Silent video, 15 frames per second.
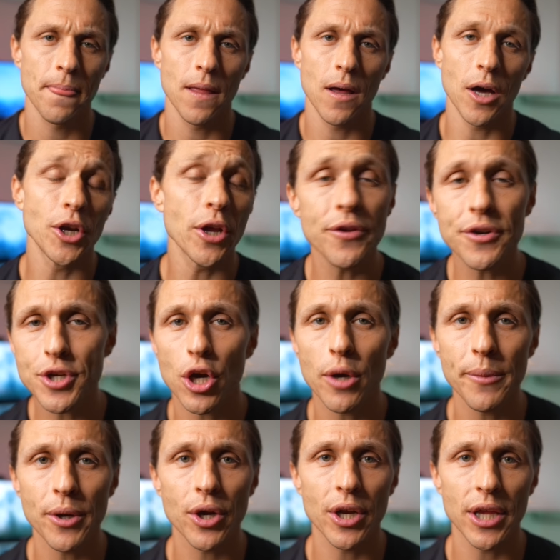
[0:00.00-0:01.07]
Another term
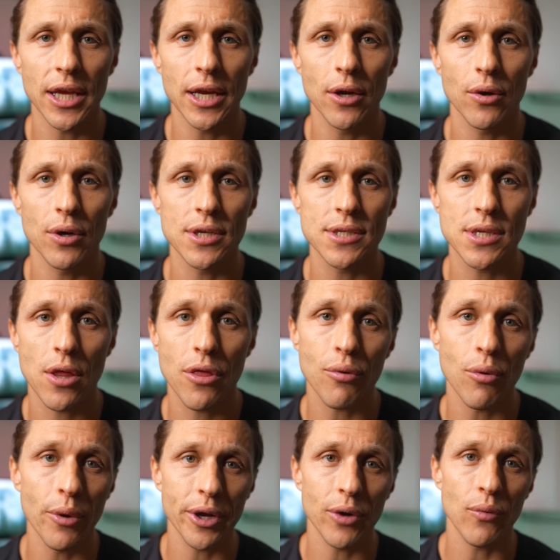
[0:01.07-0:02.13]
you're going to hear us
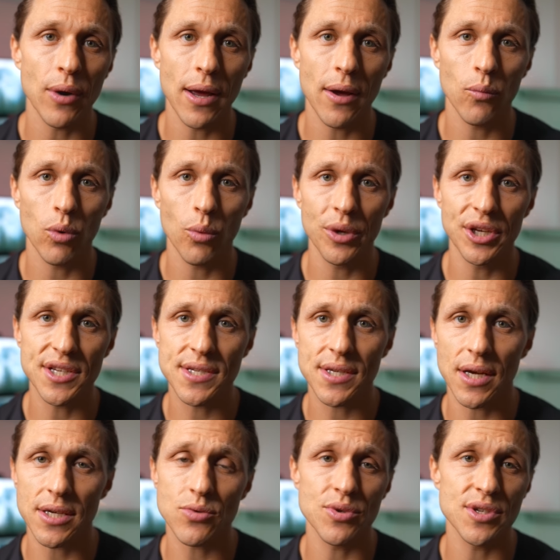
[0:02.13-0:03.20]
throwing around when we
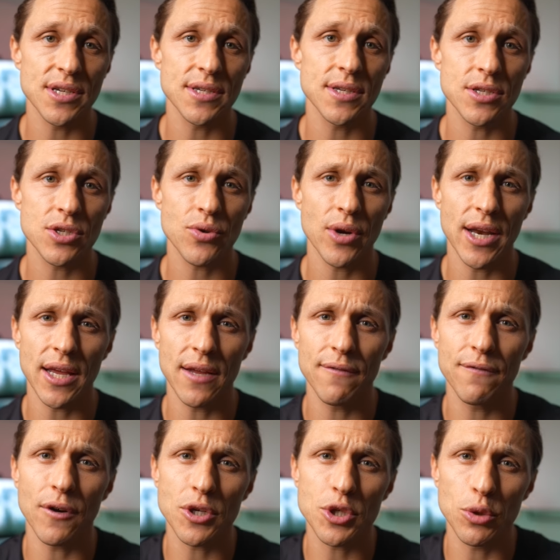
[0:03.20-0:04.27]
discuss resistance training and
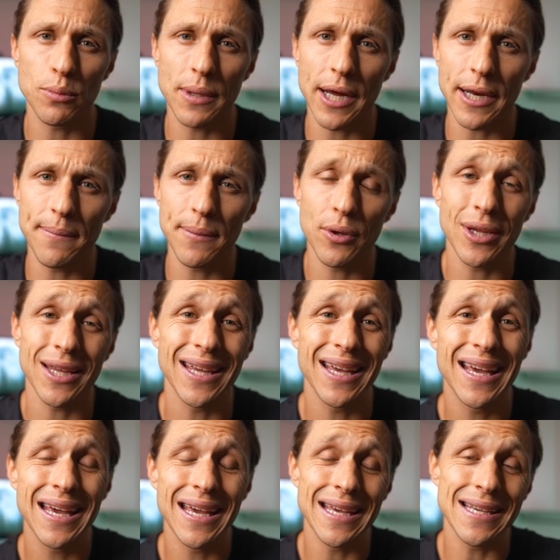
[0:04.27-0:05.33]
functional bodybuilding
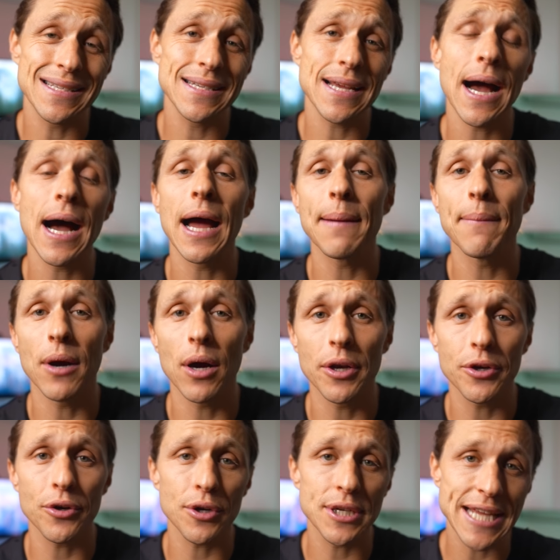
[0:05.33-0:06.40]
is time
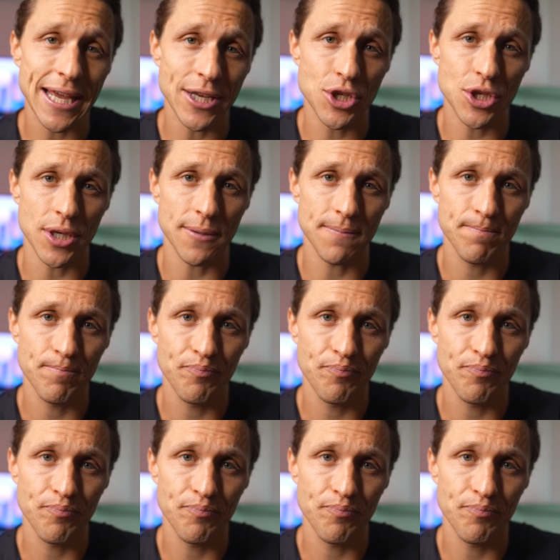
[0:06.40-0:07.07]
under tension.